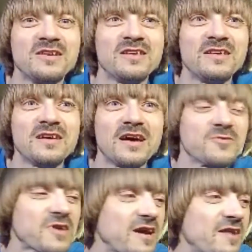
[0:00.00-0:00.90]
I don't have
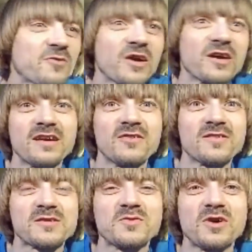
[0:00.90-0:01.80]
that right now. That's
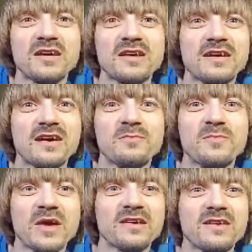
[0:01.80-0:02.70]
why I'm
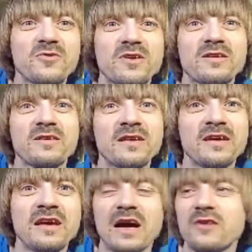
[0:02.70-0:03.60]
making I
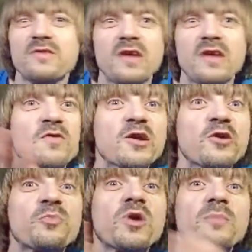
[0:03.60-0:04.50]
don't even have a
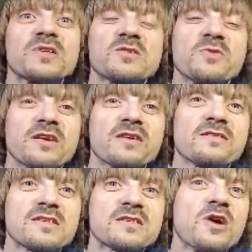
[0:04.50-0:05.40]
video to put up this week.
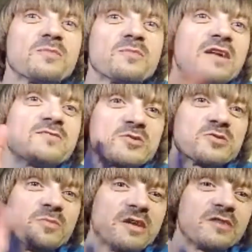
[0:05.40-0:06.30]
That's why I'm live
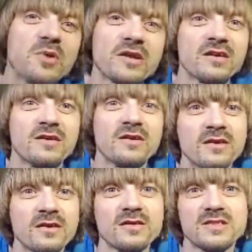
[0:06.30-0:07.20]
streaming, everybody,
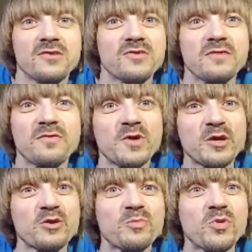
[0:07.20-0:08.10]
because I don't have a video to
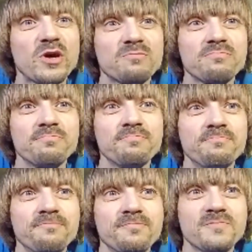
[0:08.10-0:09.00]
put up
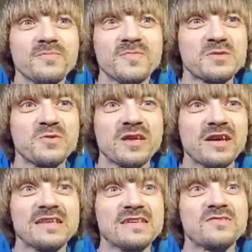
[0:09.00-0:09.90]
this week. I didn't
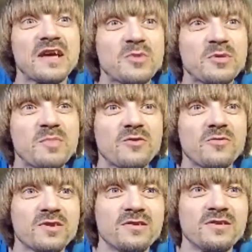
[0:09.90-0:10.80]
have time to make one.
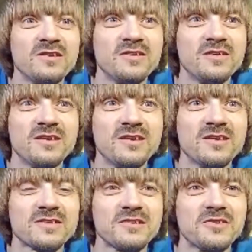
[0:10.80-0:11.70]

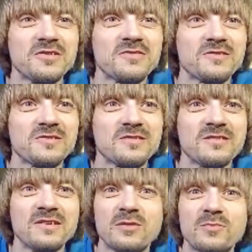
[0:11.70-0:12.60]
So,
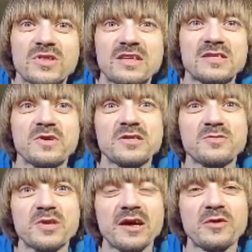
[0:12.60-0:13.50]
but that's the way it is when you
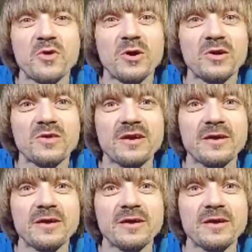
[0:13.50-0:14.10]
got to work, right?